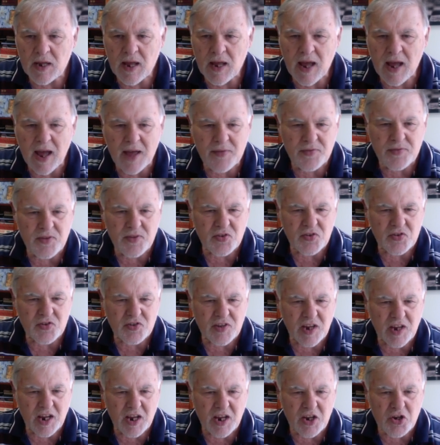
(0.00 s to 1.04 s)
At this
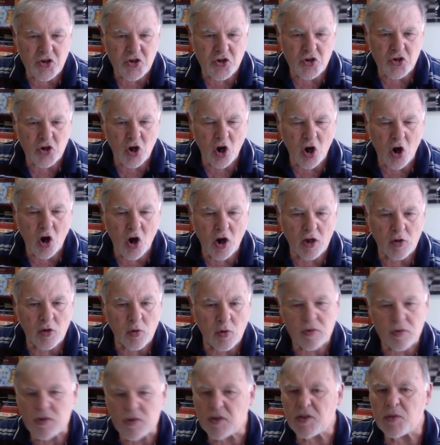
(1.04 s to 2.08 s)
stage, I
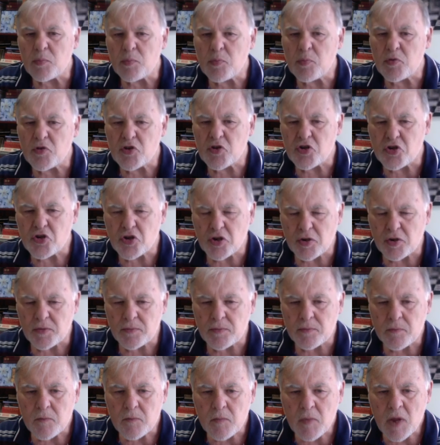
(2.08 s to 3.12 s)
looked at the position
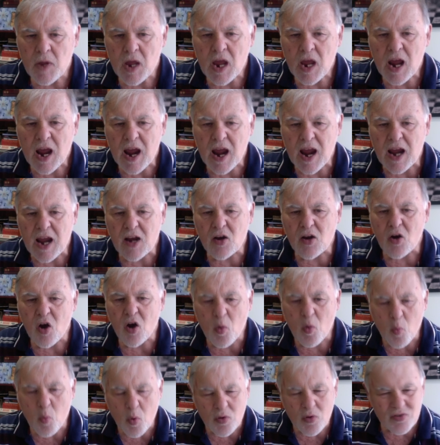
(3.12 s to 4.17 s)
and I
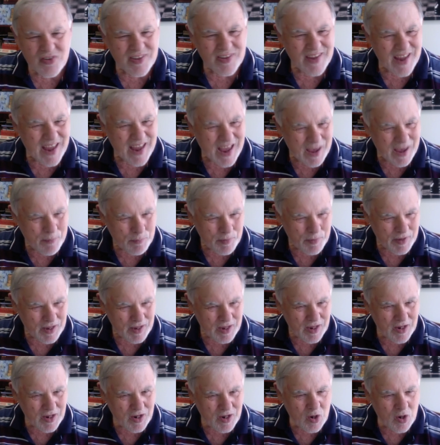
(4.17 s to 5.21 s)
wasn't happy
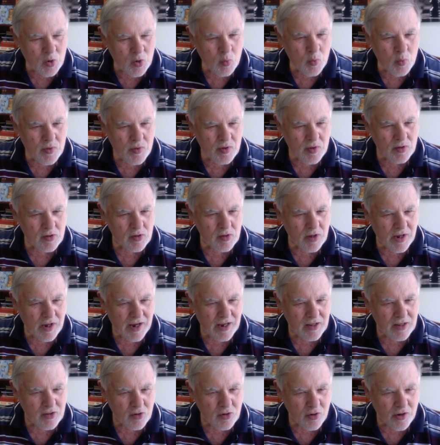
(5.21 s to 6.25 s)
with a
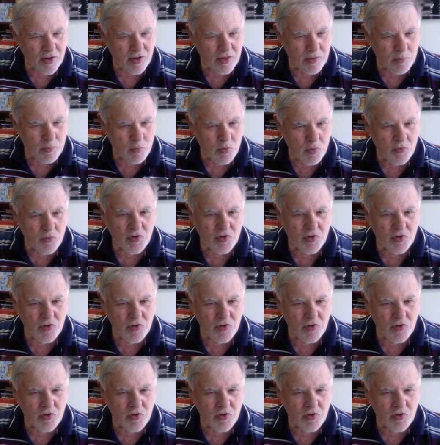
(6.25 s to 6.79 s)
lot of the moves.